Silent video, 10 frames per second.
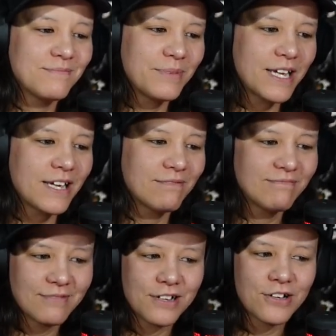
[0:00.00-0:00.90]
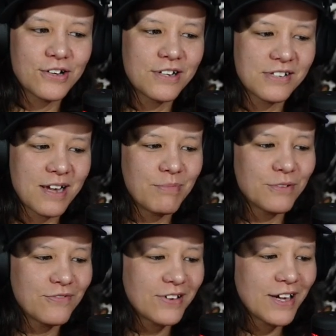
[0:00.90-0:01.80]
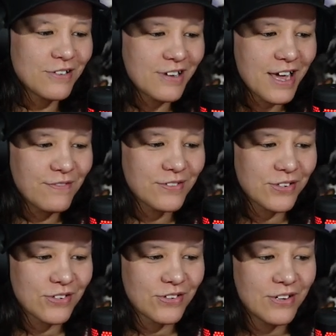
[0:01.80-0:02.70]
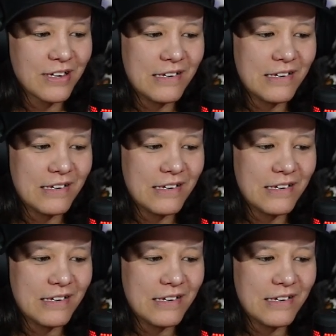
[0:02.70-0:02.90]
being a good example of how life is.